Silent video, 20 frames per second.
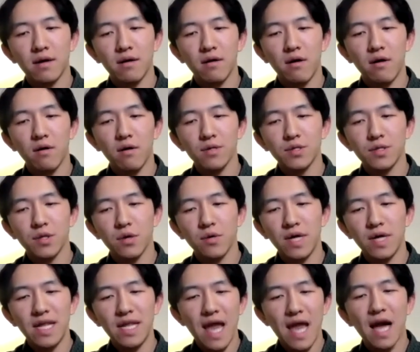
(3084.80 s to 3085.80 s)
also
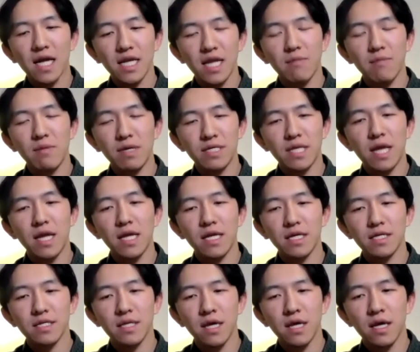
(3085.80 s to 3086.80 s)
in academic
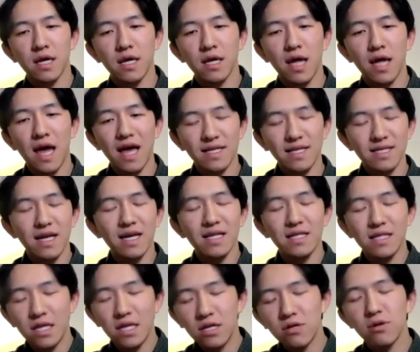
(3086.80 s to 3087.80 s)
settings as a
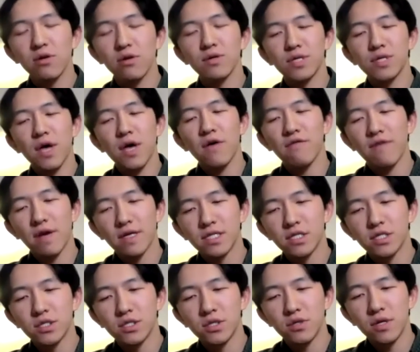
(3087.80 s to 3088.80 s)
leader yourself, as a
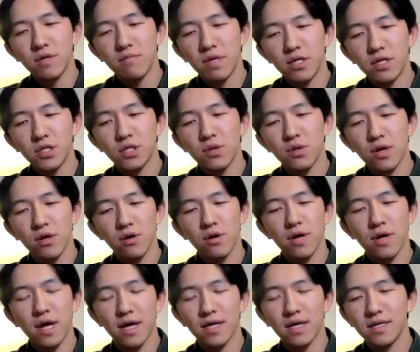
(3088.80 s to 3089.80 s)
student
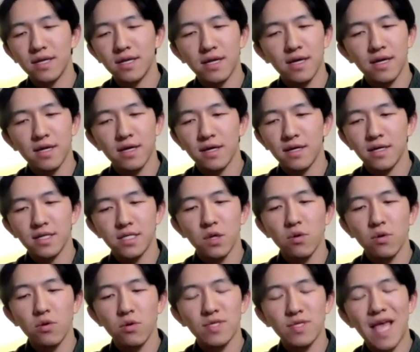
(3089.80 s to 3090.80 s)
administrator and
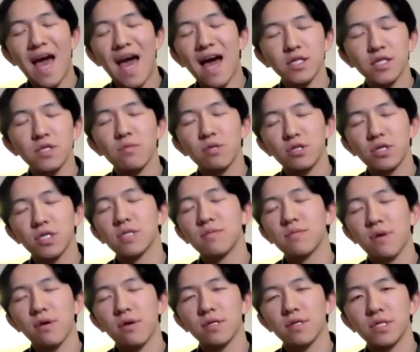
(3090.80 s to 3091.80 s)
someone who's had so much
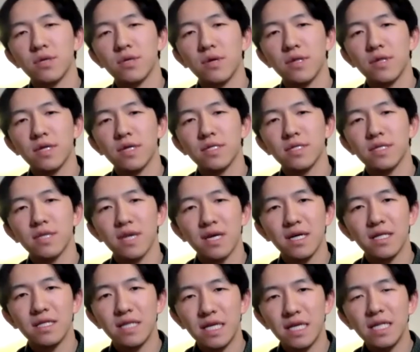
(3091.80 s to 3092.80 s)
experience doing this,
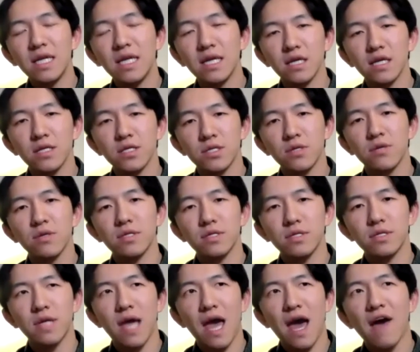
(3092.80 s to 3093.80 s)
leading students
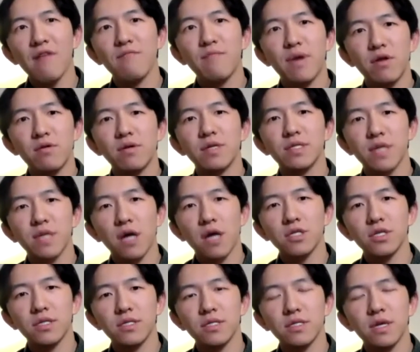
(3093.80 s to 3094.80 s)
to have better
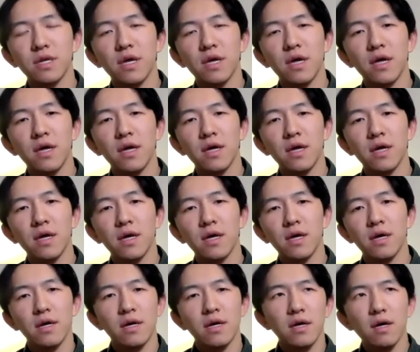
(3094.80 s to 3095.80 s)
discussions?
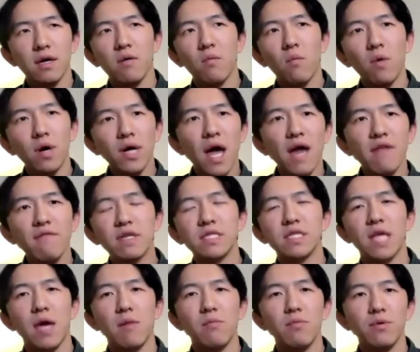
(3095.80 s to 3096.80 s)
What kind of
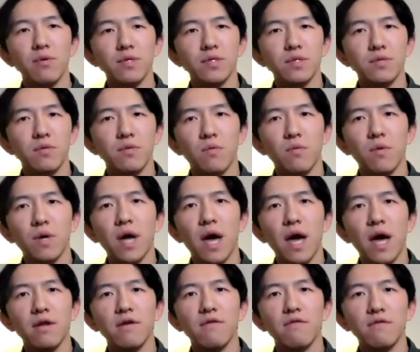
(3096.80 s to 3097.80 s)
examples, what
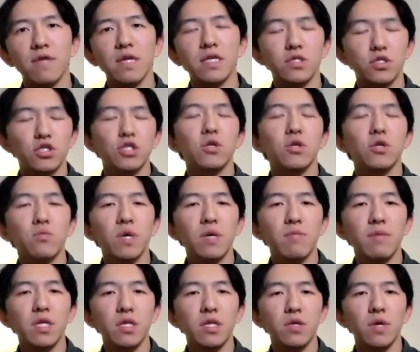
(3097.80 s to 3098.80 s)
kind of things should we
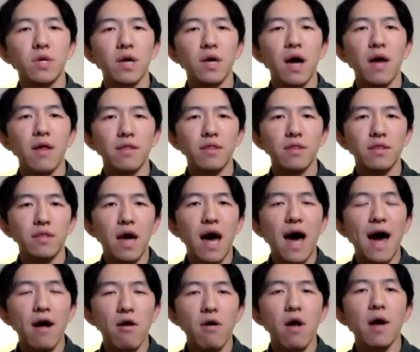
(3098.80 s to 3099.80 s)
be doing on the
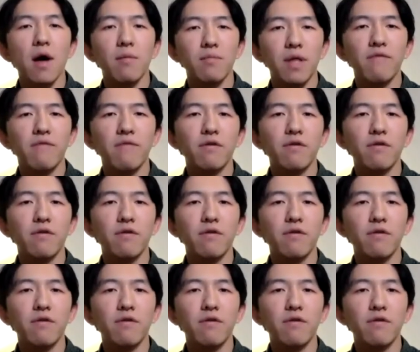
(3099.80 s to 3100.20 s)
higher up level?